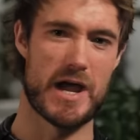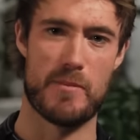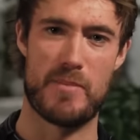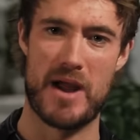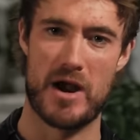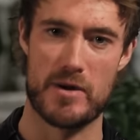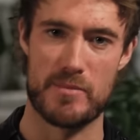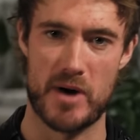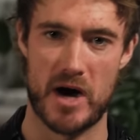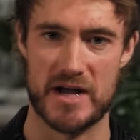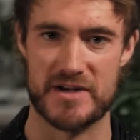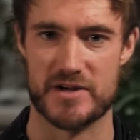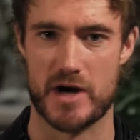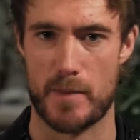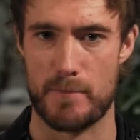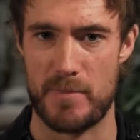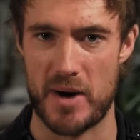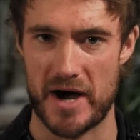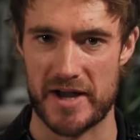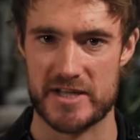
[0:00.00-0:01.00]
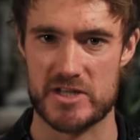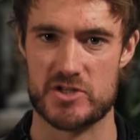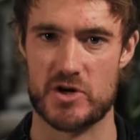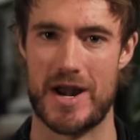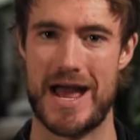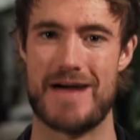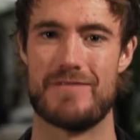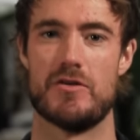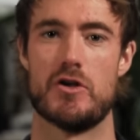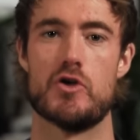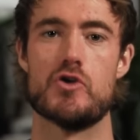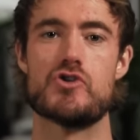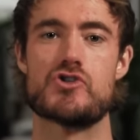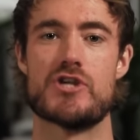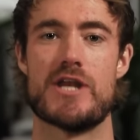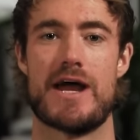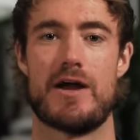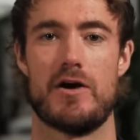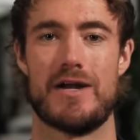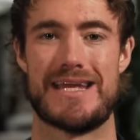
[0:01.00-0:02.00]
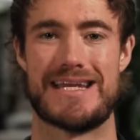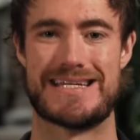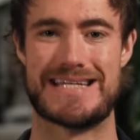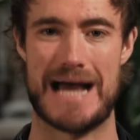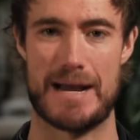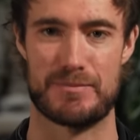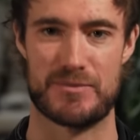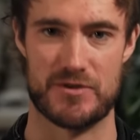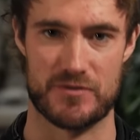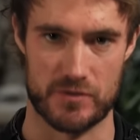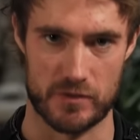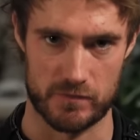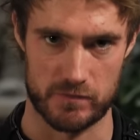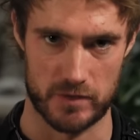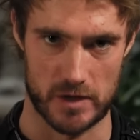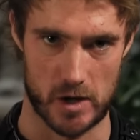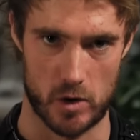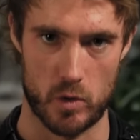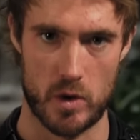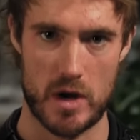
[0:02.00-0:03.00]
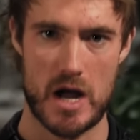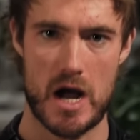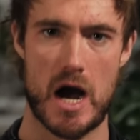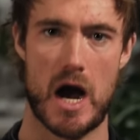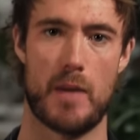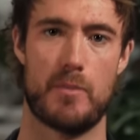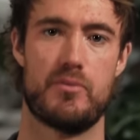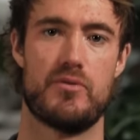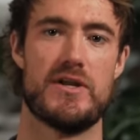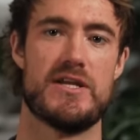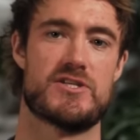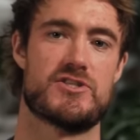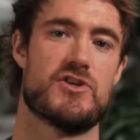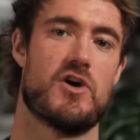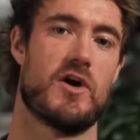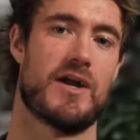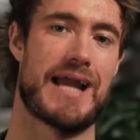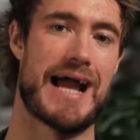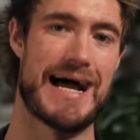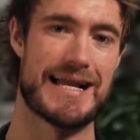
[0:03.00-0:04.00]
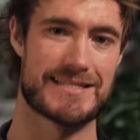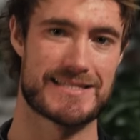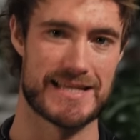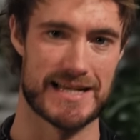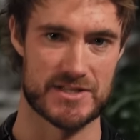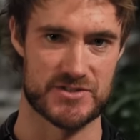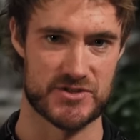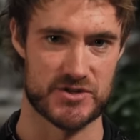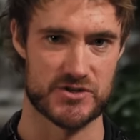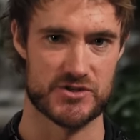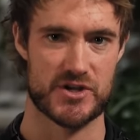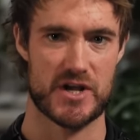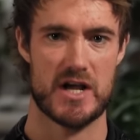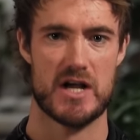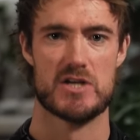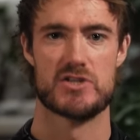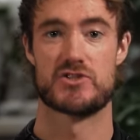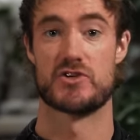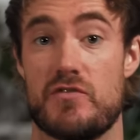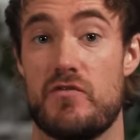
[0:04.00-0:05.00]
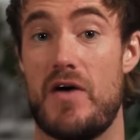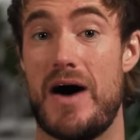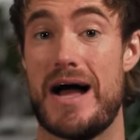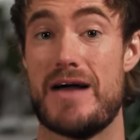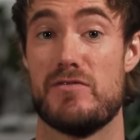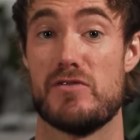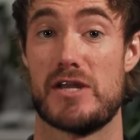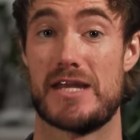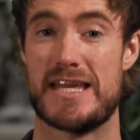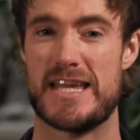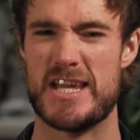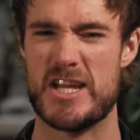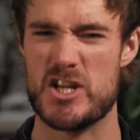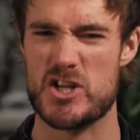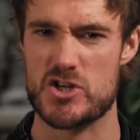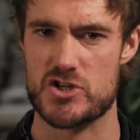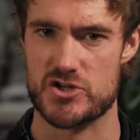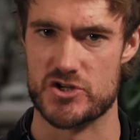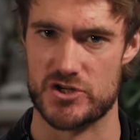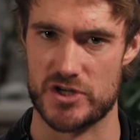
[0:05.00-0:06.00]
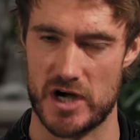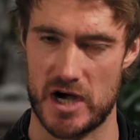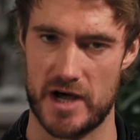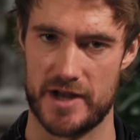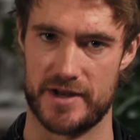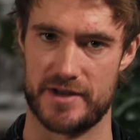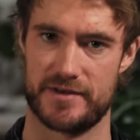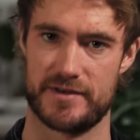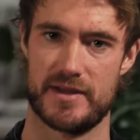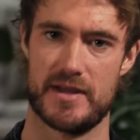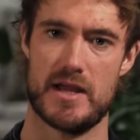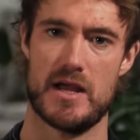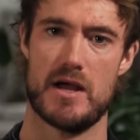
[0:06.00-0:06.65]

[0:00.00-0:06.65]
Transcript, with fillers: Now bear in mind, our bodies are evolutionarily adapted for flow. Our prehistoric ancestors' survival hinged on it.